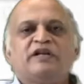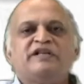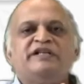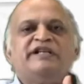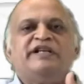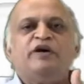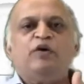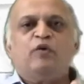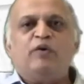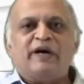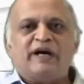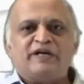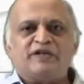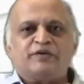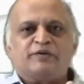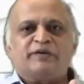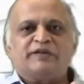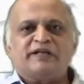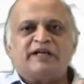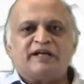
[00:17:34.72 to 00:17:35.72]

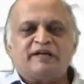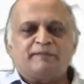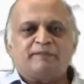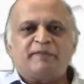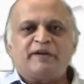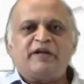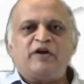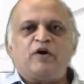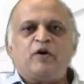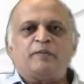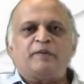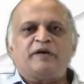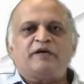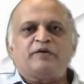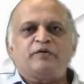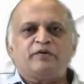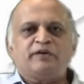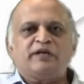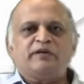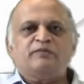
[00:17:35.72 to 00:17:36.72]
neoadjuvant, like
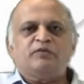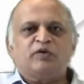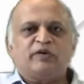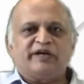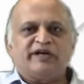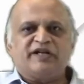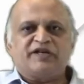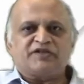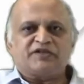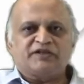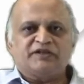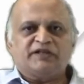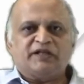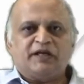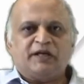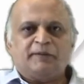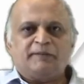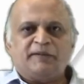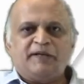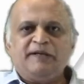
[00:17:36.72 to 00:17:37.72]
preoperative chemo radiation
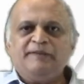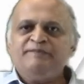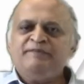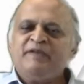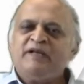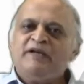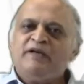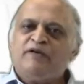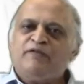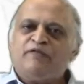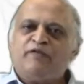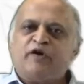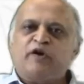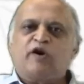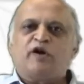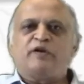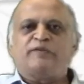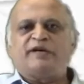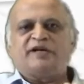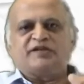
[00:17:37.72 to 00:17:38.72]
therapy
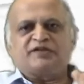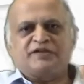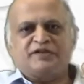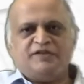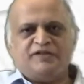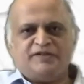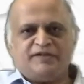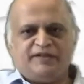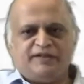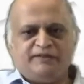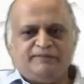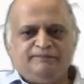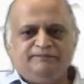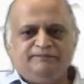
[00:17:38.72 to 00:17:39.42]
followed by surgery.